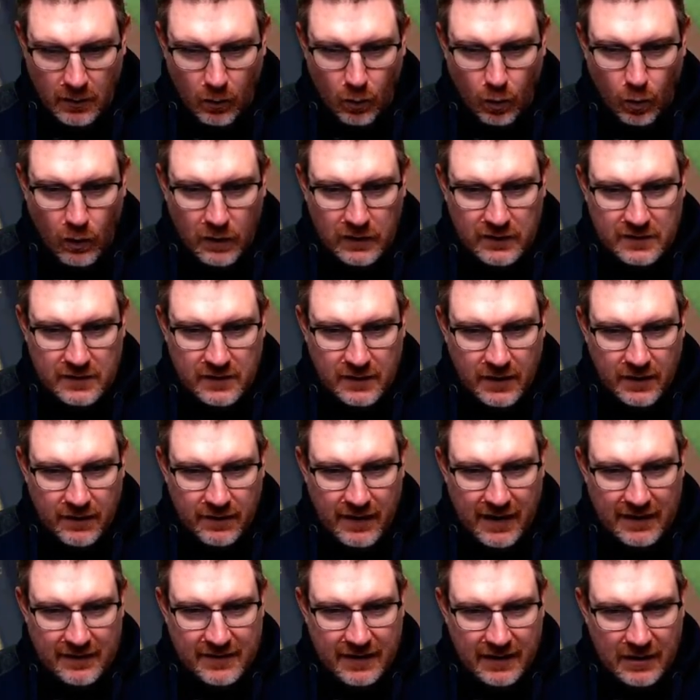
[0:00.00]
Watson,
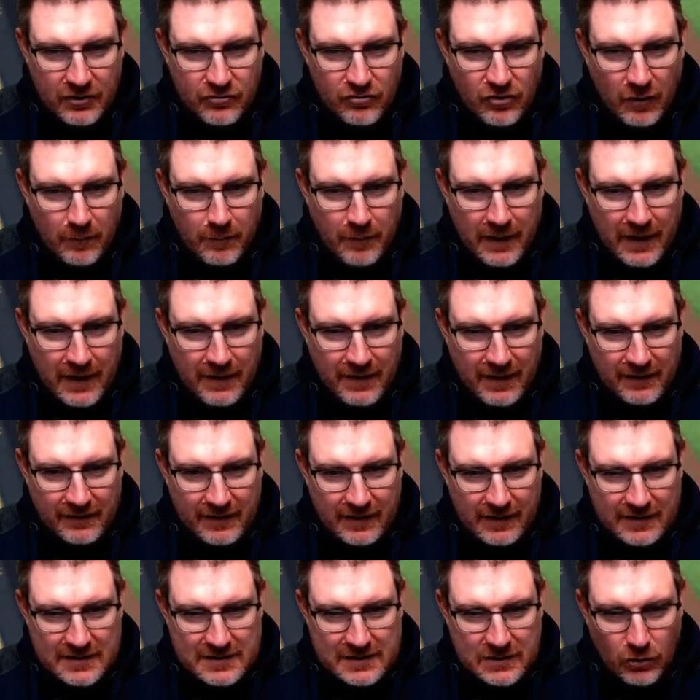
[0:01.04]
that's going to drop in. That's
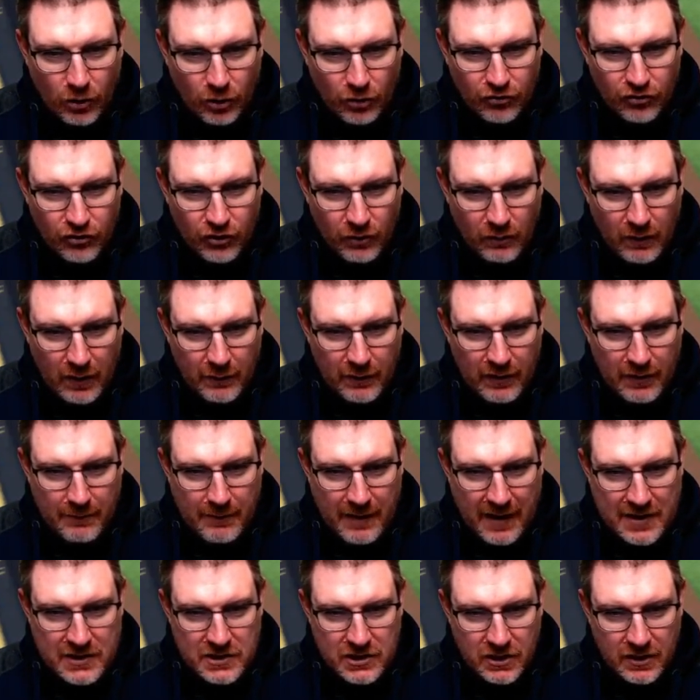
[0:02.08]
going to score two, I would
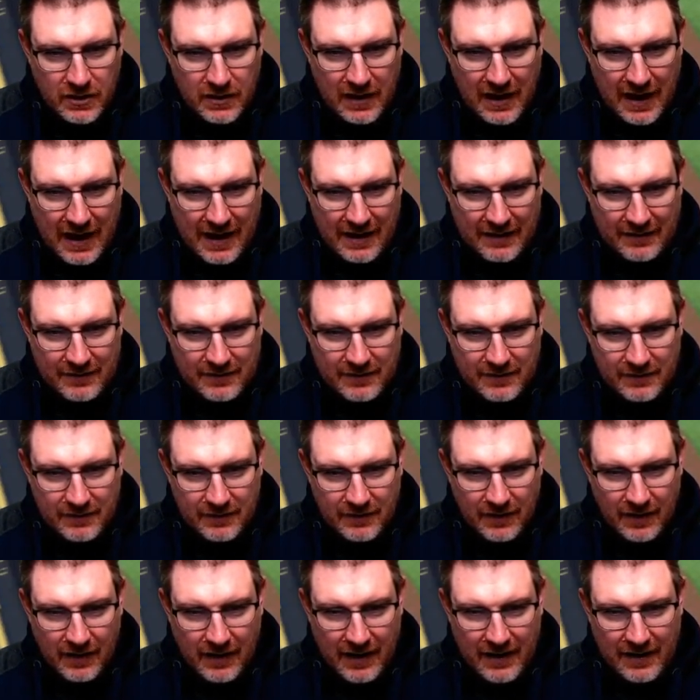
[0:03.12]
imagine, as
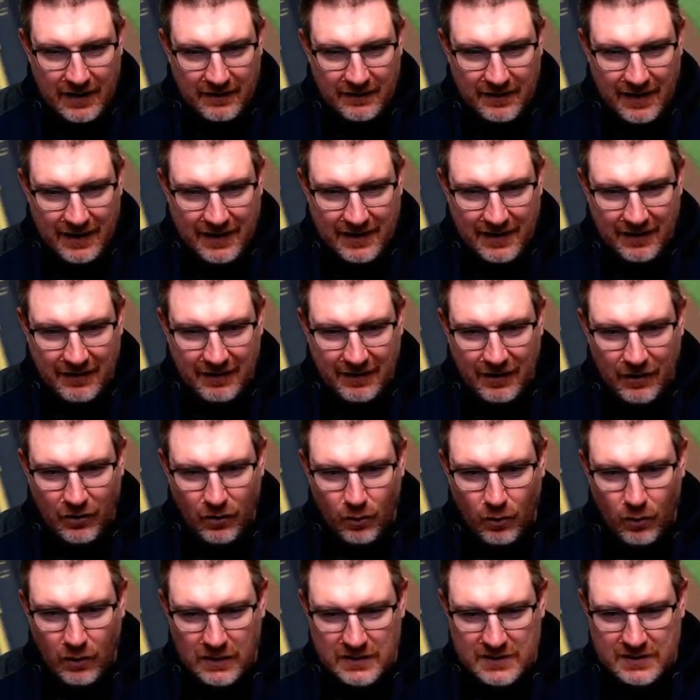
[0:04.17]
it is a Khalil
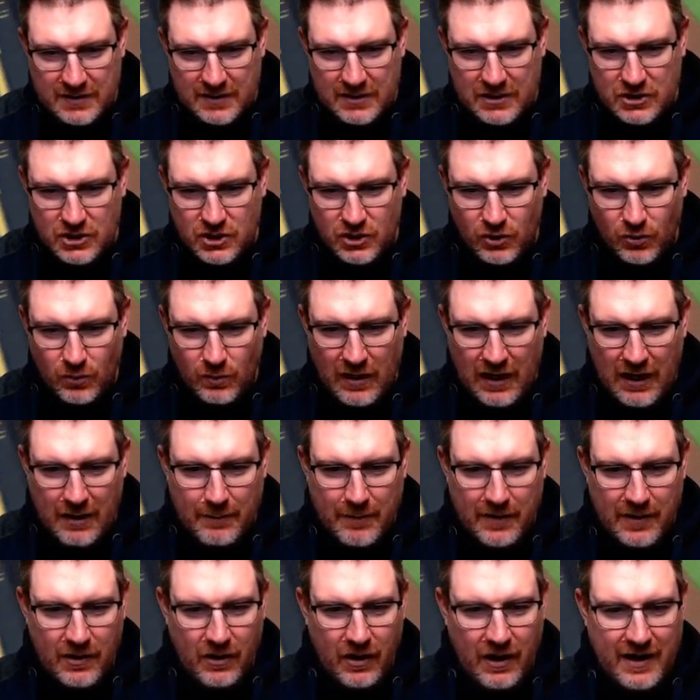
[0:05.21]
Watson two
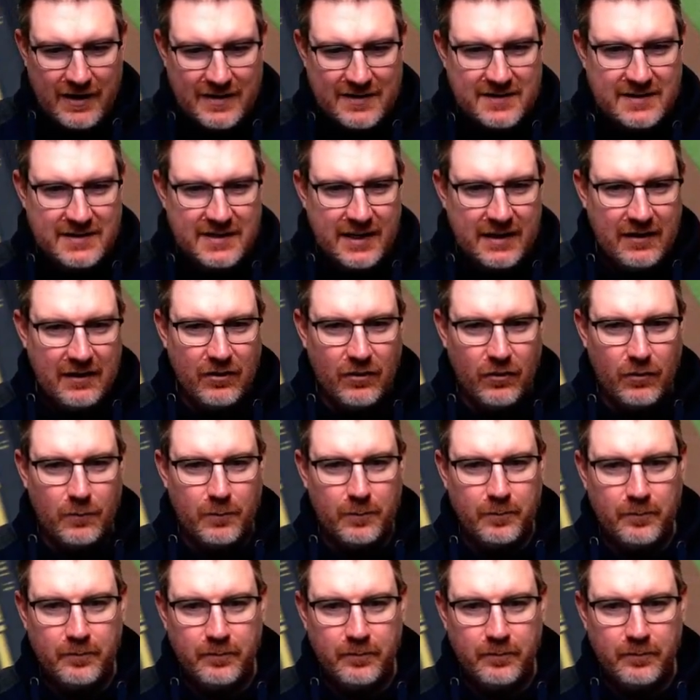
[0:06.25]
RBI single.